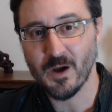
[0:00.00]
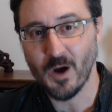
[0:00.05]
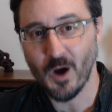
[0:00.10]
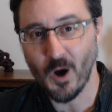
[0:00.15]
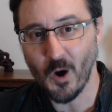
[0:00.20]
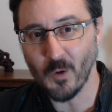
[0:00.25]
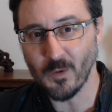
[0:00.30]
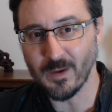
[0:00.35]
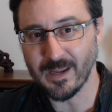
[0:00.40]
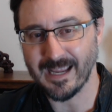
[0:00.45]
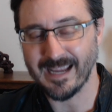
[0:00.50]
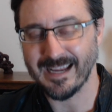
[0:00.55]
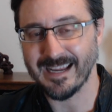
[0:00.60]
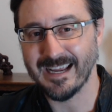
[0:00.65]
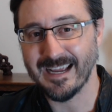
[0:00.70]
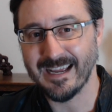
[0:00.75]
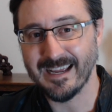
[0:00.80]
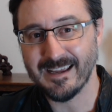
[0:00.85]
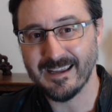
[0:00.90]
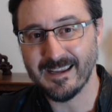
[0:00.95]
Okay,
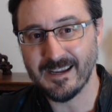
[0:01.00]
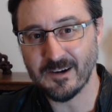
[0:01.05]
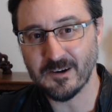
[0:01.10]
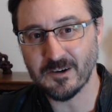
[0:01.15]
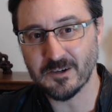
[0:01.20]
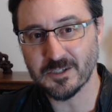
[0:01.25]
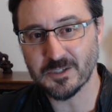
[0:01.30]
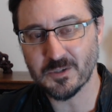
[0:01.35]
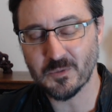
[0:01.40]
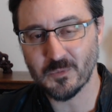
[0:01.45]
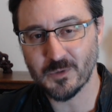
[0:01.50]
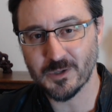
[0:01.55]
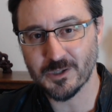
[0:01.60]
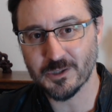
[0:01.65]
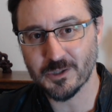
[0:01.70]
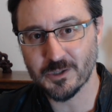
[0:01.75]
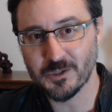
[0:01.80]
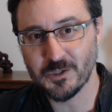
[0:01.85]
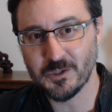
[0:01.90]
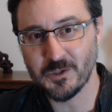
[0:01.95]
here's what
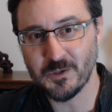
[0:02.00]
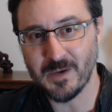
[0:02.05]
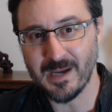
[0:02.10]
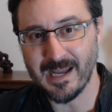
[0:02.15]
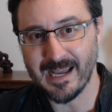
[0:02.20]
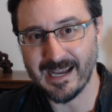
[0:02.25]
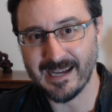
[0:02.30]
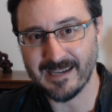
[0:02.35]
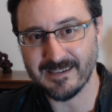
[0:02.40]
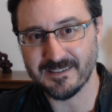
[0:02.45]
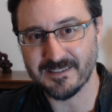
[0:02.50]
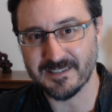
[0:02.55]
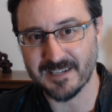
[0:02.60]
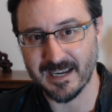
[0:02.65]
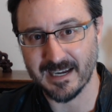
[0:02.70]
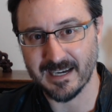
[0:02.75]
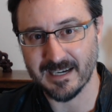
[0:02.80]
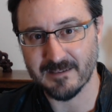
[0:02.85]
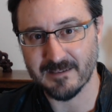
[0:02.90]
Lou had to say.